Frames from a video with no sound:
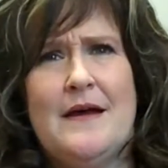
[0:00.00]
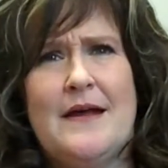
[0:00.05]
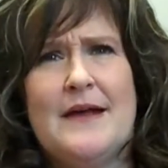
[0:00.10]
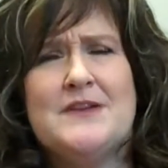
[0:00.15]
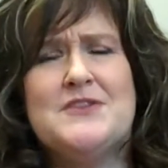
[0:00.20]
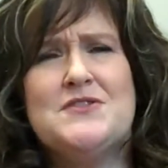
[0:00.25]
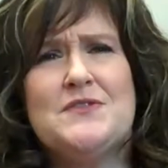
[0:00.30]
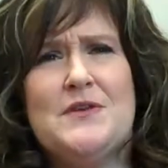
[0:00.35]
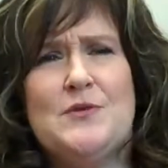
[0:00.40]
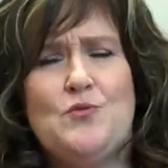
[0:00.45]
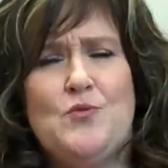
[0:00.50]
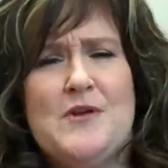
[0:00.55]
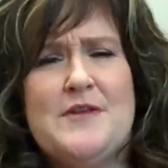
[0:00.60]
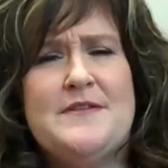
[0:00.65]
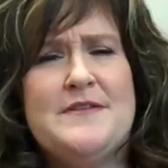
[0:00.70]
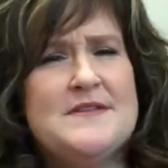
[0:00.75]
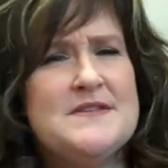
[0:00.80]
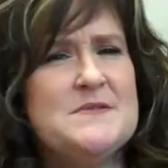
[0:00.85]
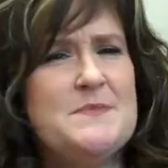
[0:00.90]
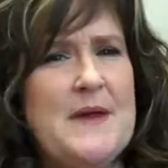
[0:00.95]
actually
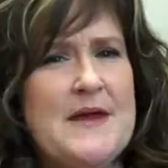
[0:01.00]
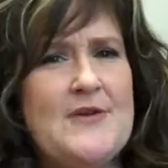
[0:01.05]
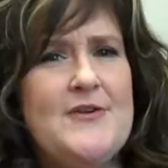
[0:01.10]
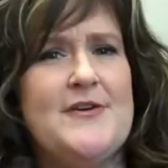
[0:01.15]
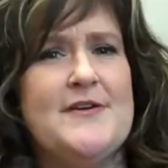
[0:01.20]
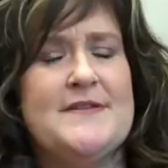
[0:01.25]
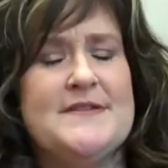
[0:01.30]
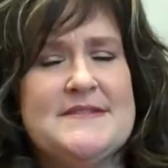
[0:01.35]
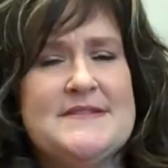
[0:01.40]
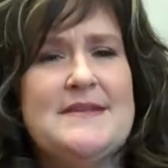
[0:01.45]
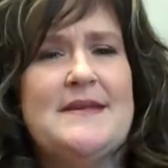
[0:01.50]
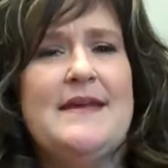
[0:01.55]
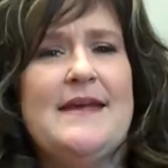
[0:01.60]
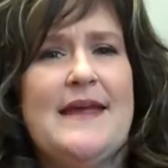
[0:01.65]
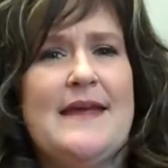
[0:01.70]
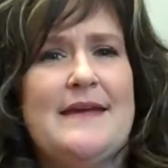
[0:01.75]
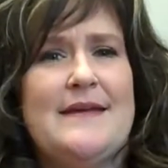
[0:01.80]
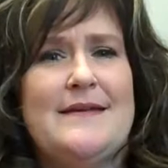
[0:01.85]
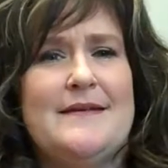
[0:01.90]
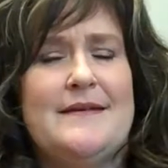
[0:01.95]
with his parents,
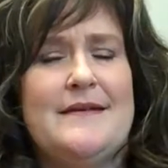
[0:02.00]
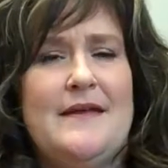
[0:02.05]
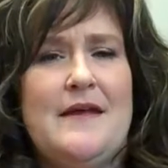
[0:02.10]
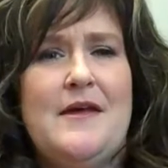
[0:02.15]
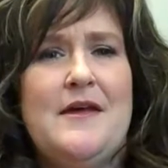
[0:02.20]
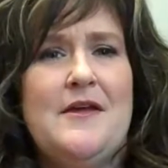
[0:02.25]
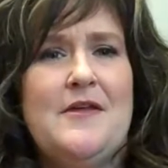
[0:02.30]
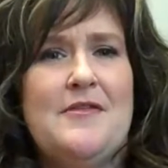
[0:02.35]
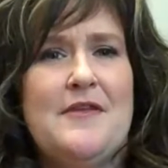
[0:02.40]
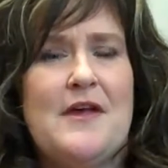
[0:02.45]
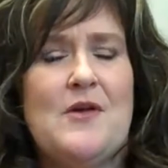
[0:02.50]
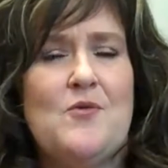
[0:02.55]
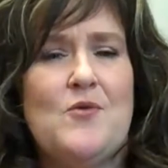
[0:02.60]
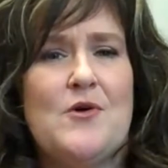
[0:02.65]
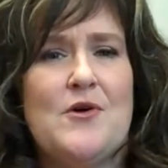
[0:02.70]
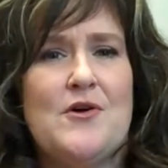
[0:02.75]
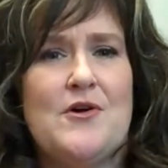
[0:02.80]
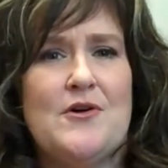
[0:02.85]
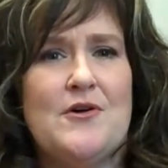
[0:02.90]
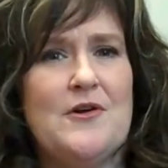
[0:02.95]
and they
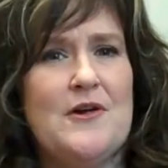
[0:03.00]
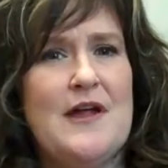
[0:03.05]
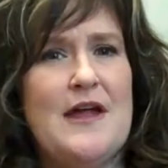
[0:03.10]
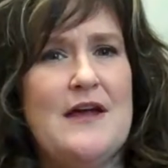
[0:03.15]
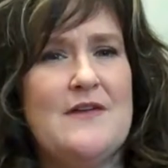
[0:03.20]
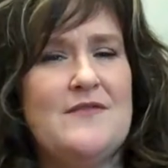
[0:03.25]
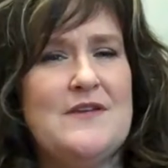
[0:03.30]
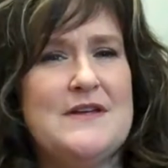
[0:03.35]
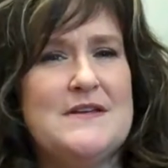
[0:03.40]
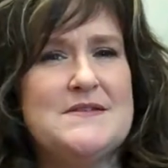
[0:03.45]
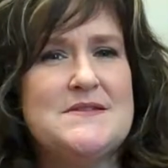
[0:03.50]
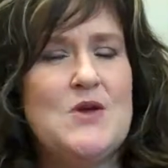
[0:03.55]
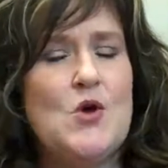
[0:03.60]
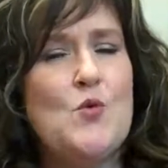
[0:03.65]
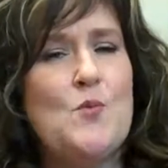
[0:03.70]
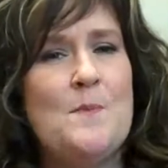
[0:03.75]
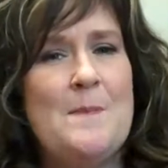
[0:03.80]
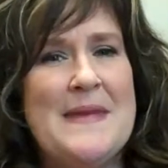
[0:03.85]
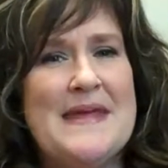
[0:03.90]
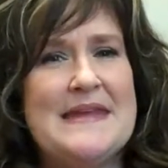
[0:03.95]
were having
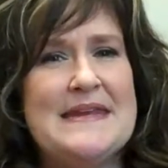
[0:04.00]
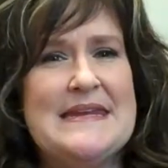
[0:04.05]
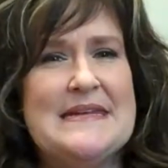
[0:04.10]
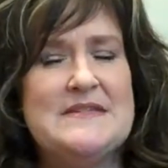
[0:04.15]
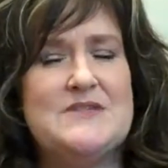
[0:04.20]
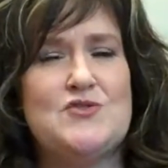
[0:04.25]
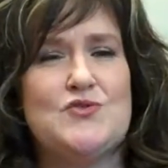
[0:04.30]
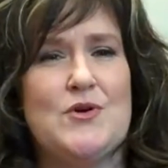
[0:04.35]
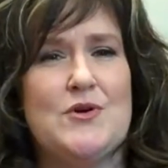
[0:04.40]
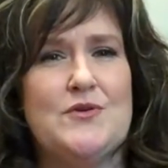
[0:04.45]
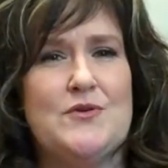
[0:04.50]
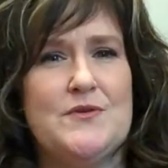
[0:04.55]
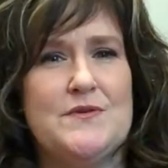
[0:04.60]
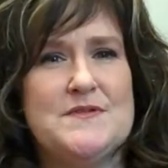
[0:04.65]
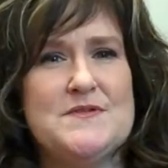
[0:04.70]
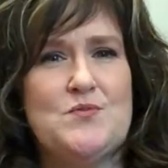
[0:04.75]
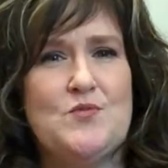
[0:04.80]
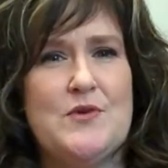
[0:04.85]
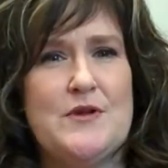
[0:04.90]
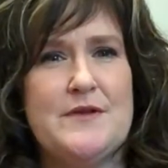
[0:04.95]
so many
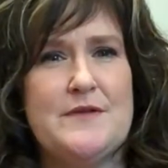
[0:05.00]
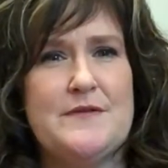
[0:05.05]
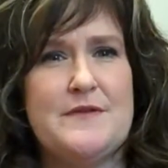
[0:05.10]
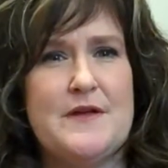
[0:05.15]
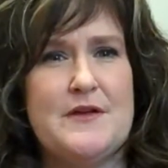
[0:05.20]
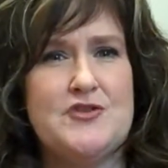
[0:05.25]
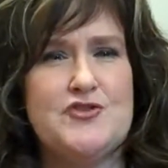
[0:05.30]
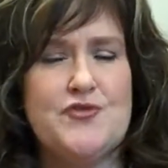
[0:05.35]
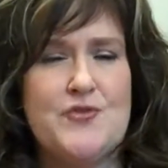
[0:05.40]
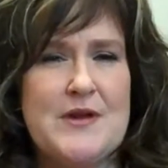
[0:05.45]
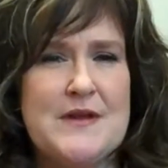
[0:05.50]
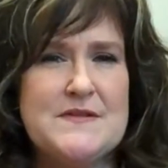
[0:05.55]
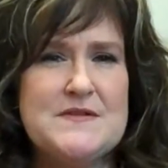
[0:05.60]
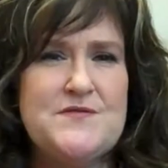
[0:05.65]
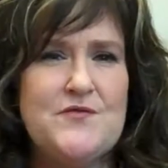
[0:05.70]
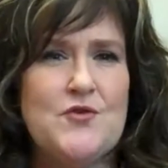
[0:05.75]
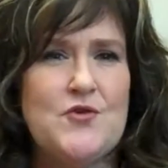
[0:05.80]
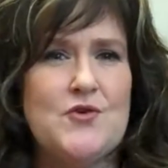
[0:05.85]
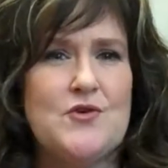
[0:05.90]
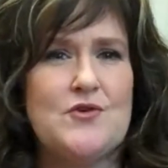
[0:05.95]
struggles with a
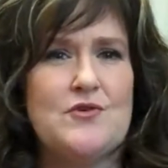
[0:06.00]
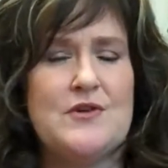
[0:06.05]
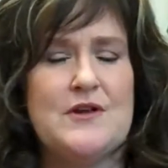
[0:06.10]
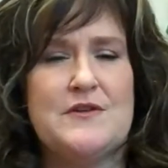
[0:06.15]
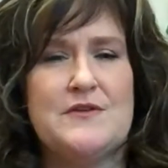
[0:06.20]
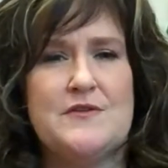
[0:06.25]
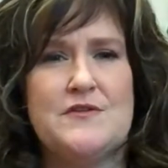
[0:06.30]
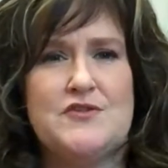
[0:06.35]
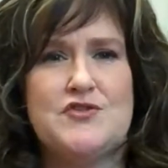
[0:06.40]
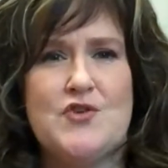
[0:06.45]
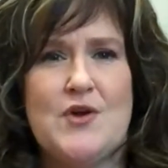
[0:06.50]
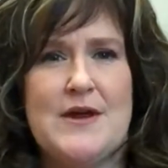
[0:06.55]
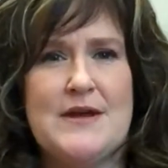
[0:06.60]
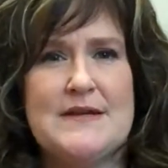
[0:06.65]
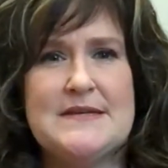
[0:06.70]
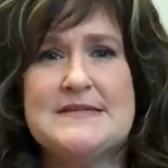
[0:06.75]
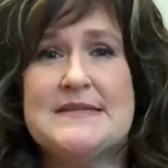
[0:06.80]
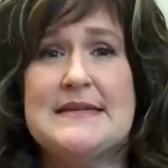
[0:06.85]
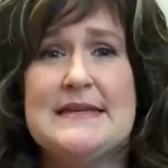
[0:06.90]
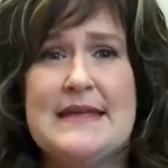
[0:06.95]
transfer and
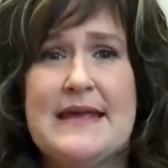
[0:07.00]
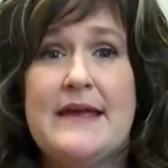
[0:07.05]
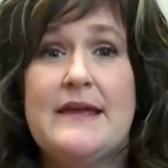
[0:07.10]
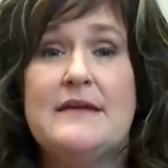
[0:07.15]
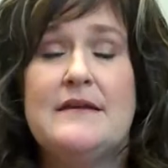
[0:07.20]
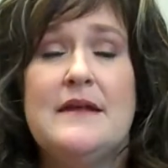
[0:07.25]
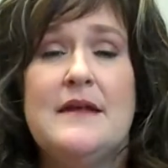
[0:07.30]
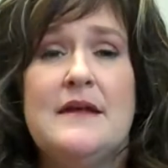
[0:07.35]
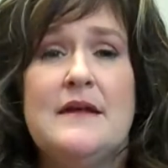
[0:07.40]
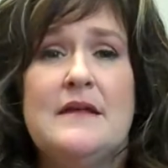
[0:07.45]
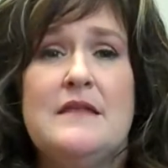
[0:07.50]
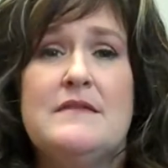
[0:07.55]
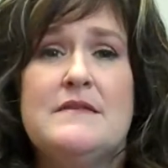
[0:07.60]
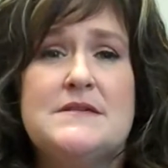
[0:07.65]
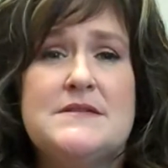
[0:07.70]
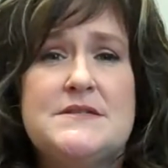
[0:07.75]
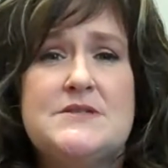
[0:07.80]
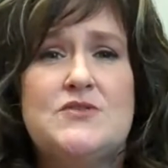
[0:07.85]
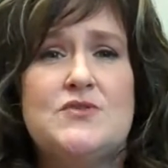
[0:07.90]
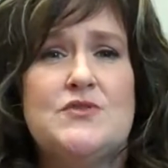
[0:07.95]
trying to get
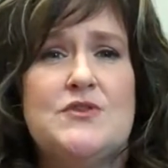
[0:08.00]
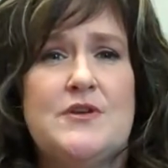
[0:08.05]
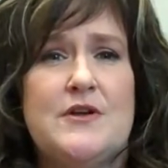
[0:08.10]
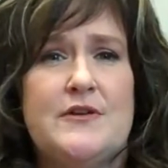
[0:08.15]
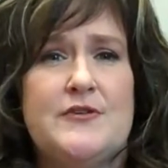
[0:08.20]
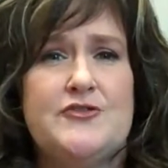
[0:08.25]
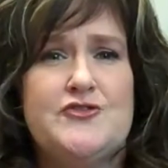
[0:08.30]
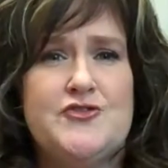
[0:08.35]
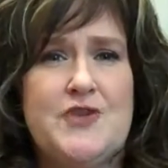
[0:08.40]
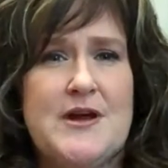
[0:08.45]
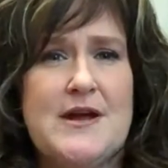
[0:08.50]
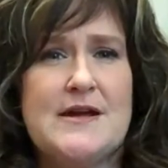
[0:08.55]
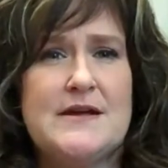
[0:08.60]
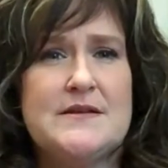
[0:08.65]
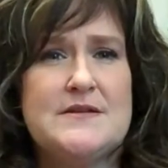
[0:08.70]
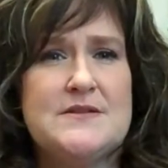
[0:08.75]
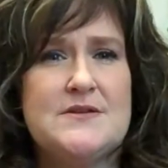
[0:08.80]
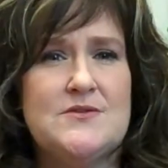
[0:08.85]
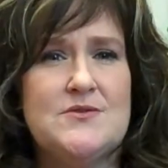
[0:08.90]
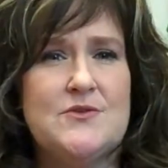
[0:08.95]
this student on track
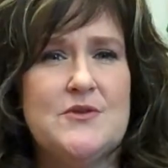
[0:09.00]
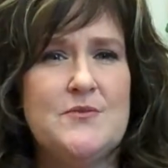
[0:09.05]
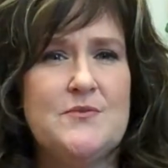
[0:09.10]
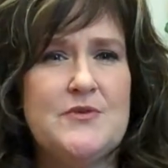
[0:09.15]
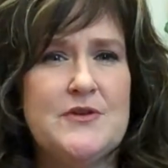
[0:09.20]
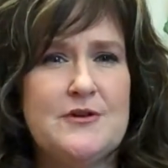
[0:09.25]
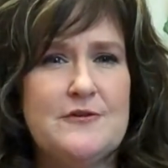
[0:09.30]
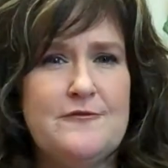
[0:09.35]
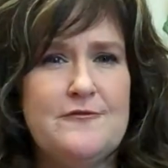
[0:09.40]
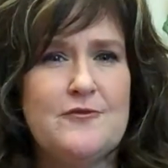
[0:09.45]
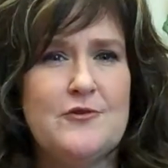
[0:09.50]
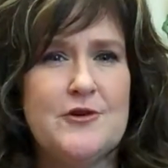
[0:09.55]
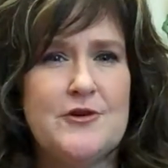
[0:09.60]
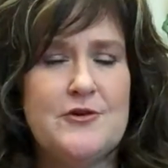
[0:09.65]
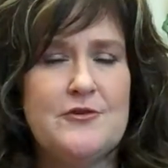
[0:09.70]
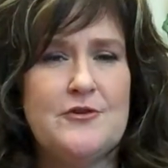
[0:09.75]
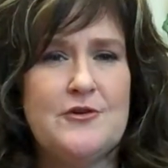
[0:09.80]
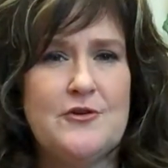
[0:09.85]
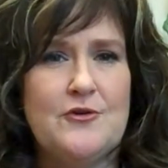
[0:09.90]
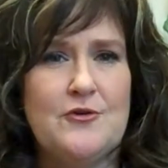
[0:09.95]
to complete a
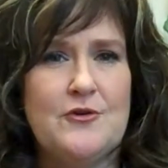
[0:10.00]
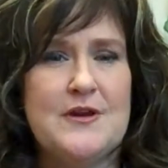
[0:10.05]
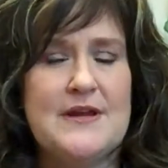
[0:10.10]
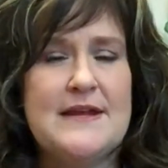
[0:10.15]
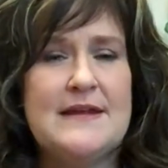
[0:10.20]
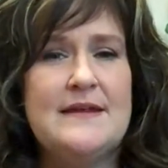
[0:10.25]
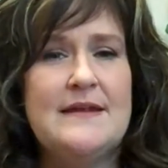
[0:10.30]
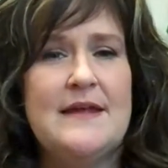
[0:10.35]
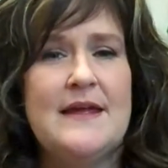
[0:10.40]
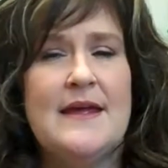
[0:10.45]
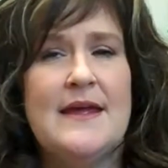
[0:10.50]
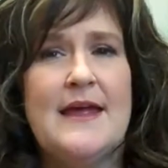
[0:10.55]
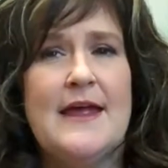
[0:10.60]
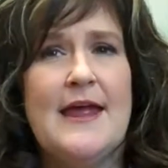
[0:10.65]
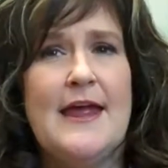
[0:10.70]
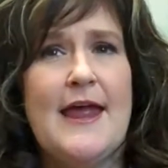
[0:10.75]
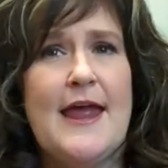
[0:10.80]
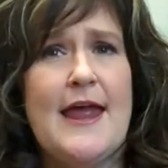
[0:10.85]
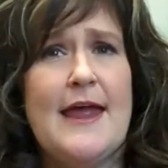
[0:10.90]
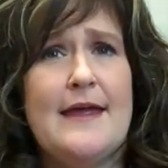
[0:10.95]
4-year degree.
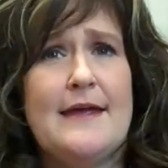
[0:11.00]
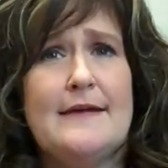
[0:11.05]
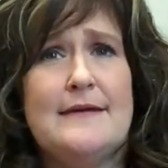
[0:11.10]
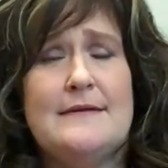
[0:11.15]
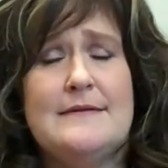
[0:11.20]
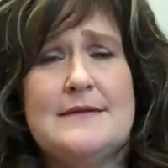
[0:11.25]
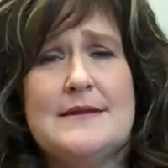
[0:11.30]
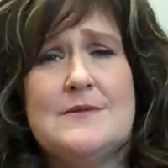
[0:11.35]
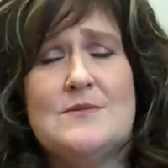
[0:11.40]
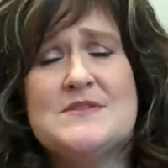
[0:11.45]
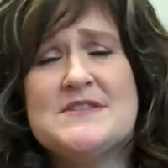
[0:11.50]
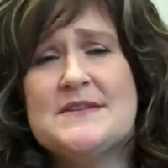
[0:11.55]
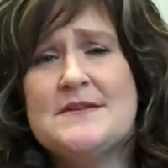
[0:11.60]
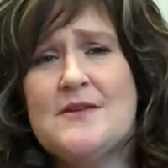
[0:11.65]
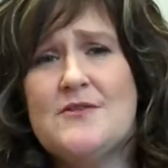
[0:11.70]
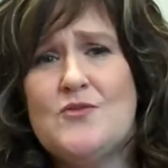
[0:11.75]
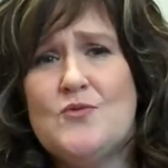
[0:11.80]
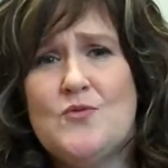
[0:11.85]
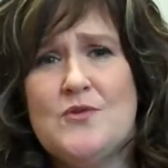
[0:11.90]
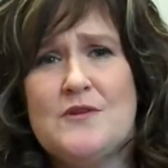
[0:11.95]
And it was
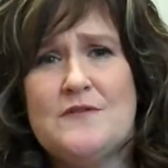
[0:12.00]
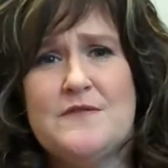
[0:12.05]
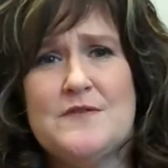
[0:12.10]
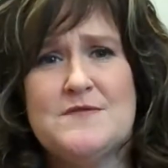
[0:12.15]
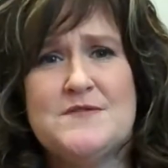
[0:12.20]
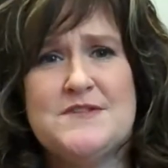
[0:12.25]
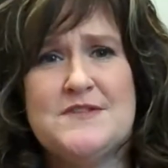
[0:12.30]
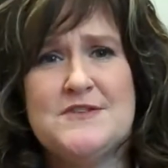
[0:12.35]
another one of those